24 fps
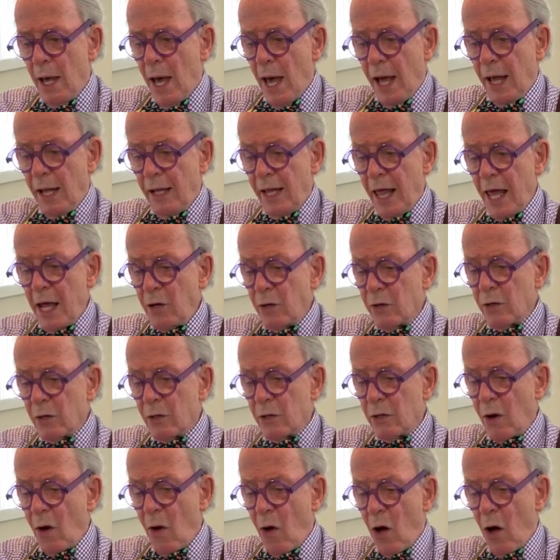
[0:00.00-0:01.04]

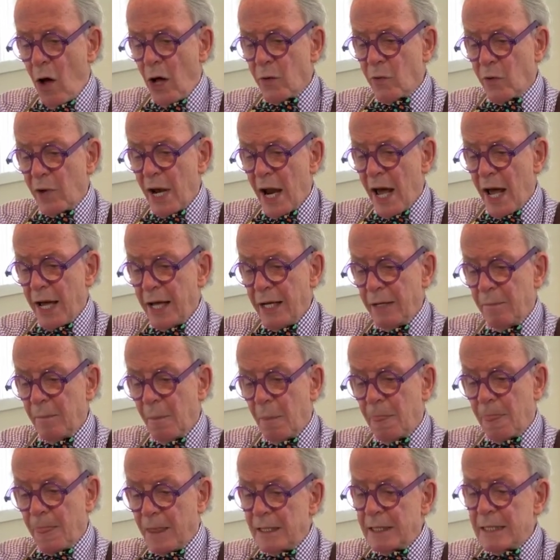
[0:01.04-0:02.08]
Later on, when I
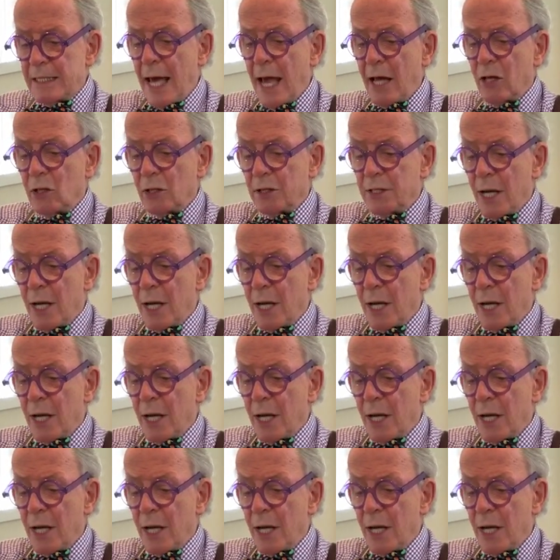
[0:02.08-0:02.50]
tackled